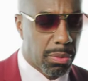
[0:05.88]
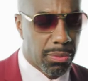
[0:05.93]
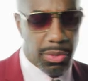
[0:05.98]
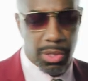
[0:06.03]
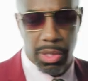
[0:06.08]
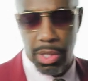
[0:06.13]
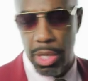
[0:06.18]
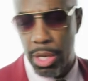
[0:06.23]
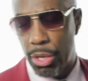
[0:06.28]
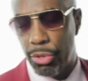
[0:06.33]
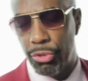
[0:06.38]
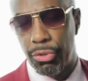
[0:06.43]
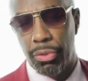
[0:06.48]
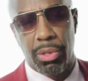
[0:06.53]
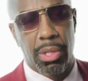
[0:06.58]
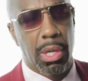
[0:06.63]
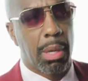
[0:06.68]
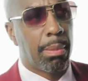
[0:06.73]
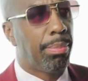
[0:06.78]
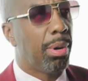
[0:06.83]
So years
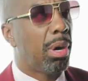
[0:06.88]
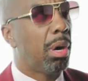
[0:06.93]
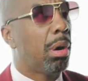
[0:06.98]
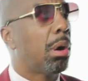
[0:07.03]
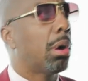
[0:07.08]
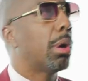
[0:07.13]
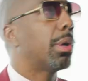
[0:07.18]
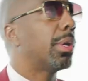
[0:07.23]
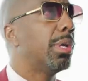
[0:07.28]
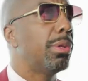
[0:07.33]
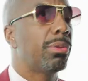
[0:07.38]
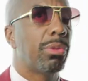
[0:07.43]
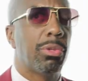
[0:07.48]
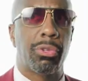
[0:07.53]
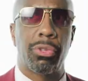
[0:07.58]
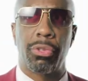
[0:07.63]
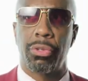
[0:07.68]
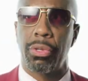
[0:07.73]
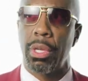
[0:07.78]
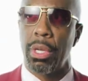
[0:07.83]
you've done parties
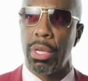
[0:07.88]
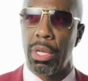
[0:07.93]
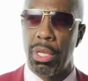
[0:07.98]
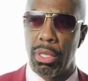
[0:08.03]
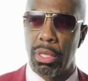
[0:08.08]
and shit,